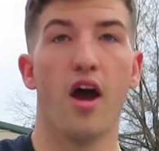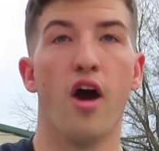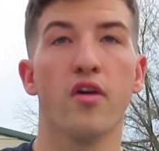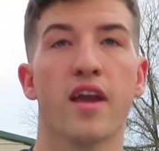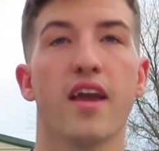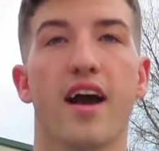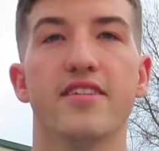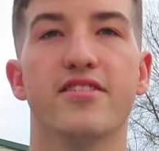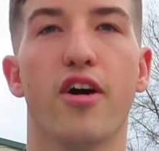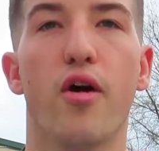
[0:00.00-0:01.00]
Okay
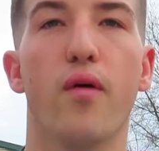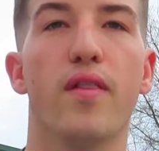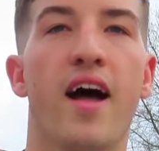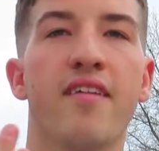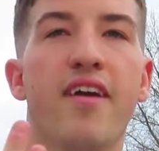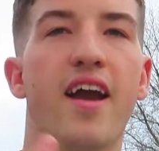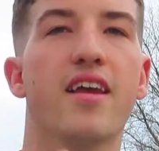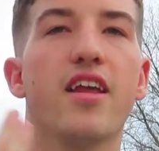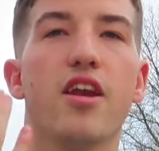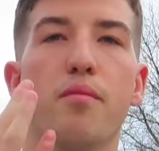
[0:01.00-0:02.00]
guys, so life
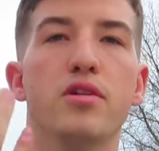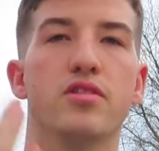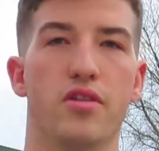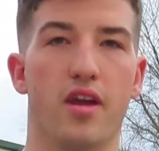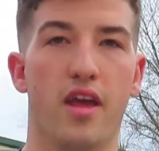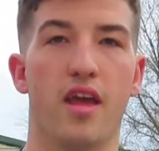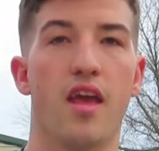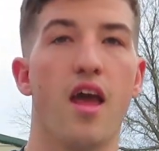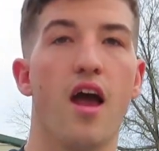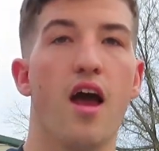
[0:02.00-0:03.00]
hack number 3,
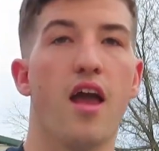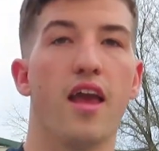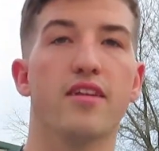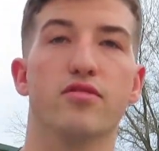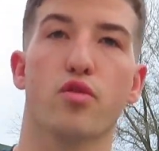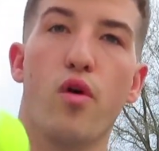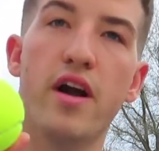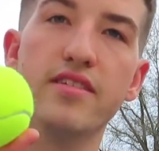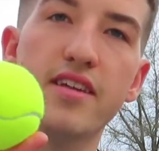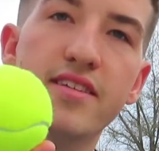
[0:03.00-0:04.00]
it
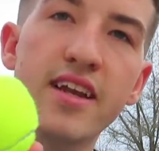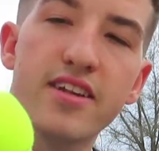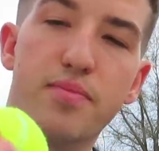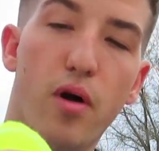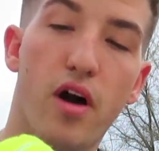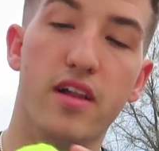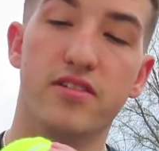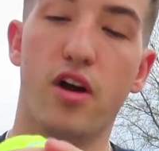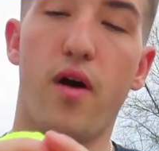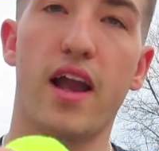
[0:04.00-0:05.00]
requires a tennis ball, and
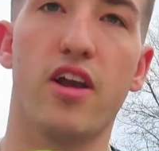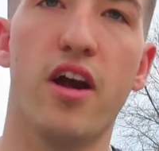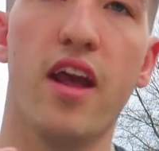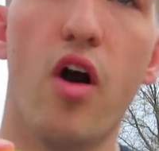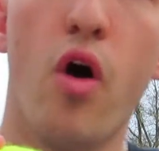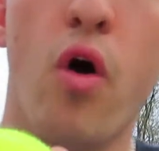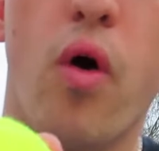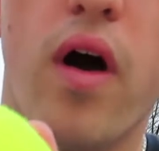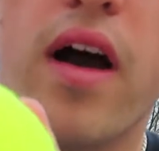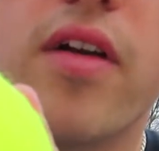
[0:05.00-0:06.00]
so I cut a hole. I